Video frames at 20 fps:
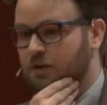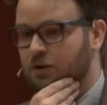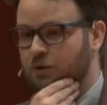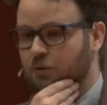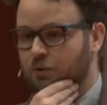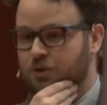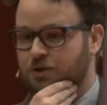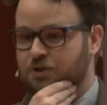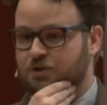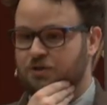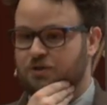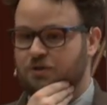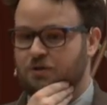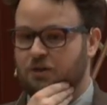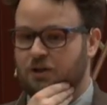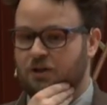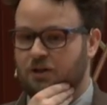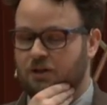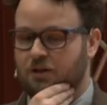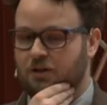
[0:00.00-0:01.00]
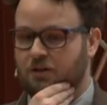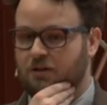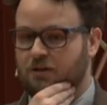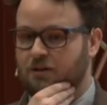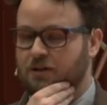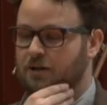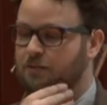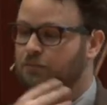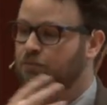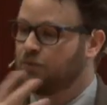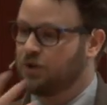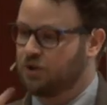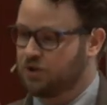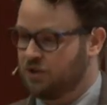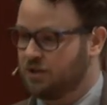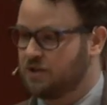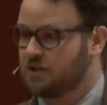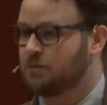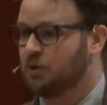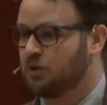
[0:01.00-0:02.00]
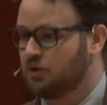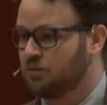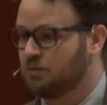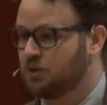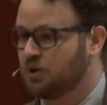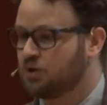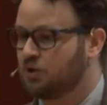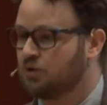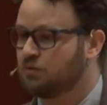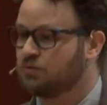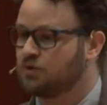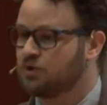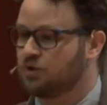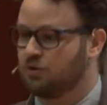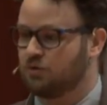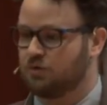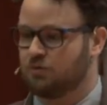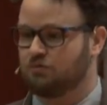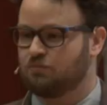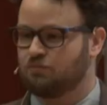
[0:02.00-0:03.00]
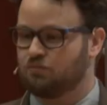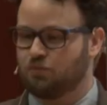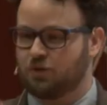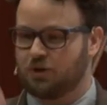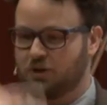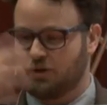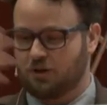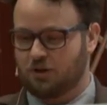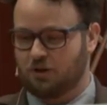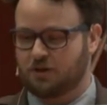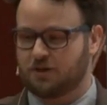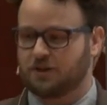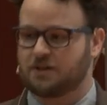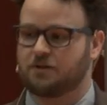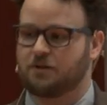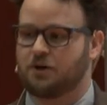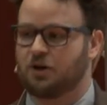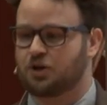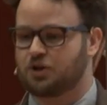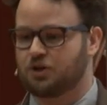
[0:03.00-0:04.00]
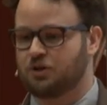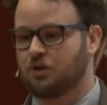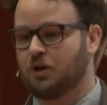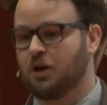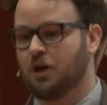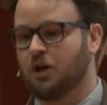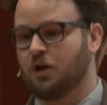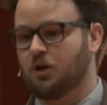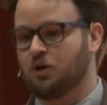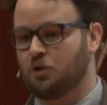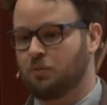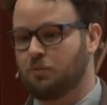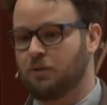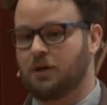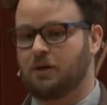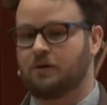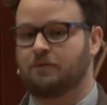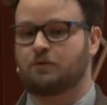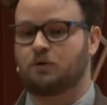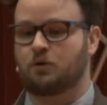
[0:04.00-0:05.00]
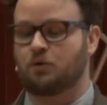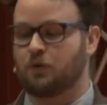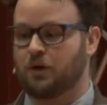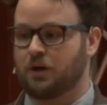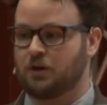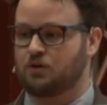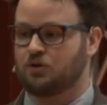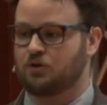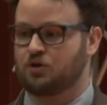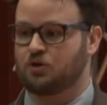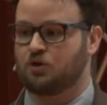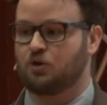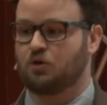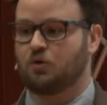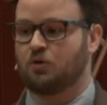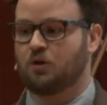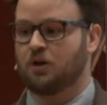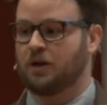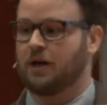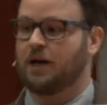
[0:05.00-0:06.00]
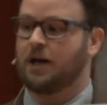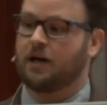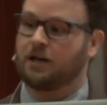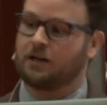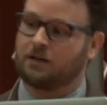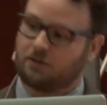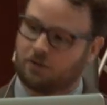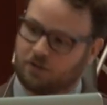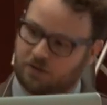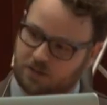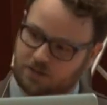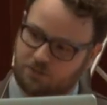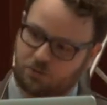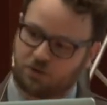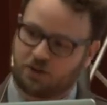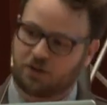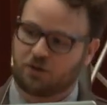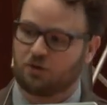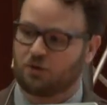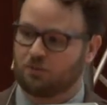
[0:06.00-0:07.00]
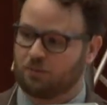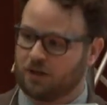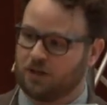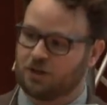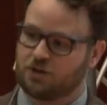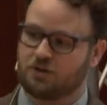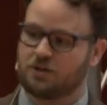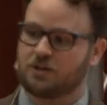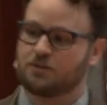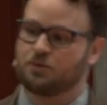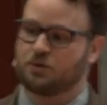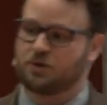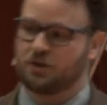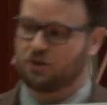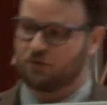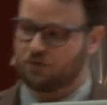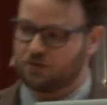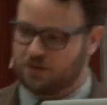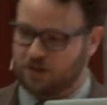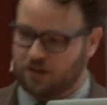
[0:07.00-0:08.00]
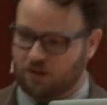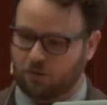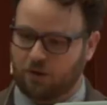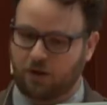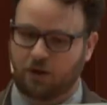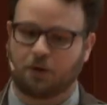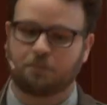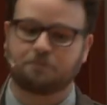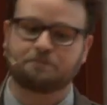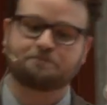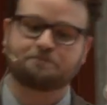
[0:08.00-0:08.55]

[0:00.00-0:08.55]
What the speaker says: on which the impression is about to be shown. So within the context of the auction, you're bidding for a right to show an ad on this particular page on this particular site right now.